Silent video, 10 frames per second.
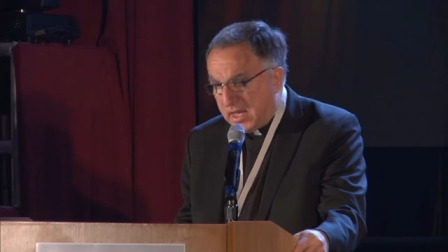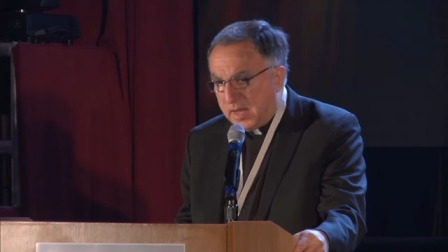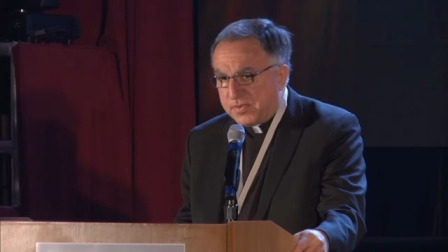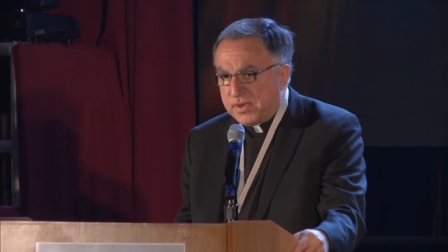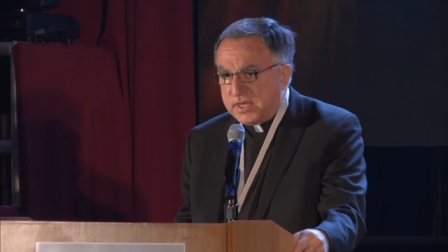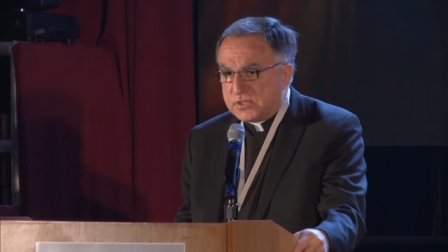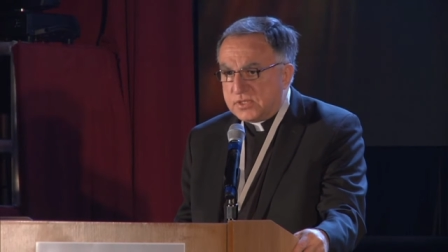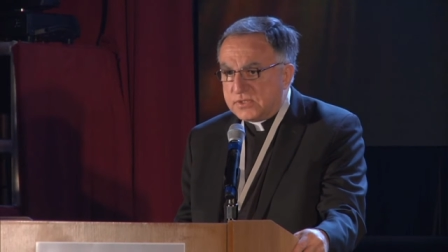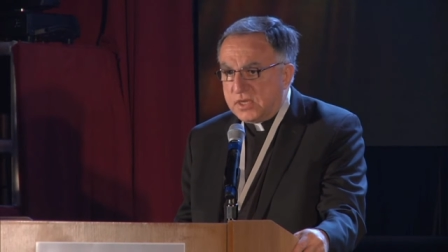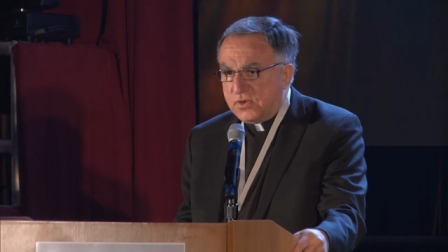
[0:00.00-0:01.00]

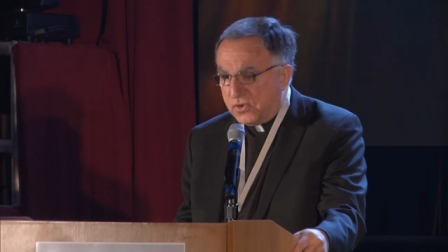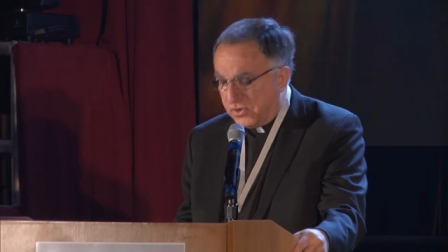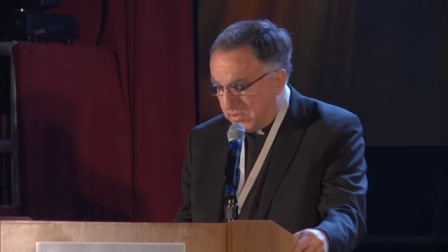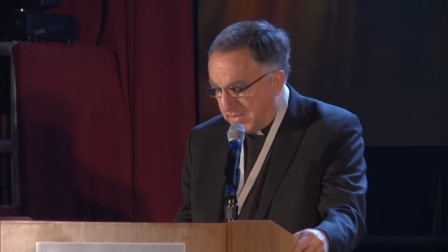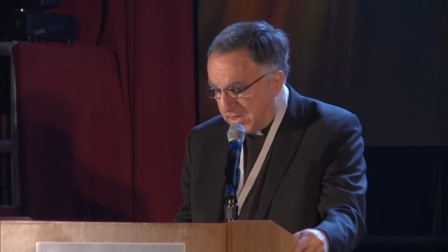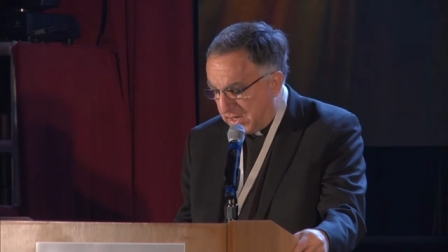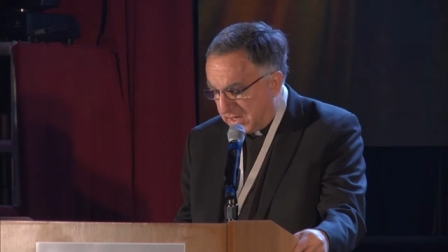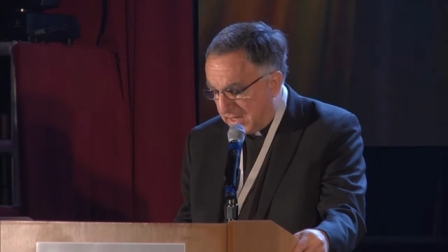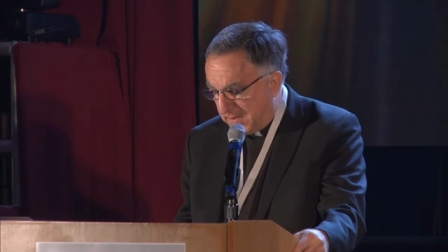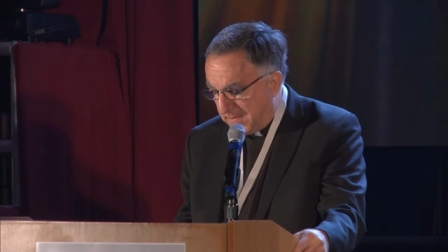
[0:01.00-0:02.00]
operations in North America.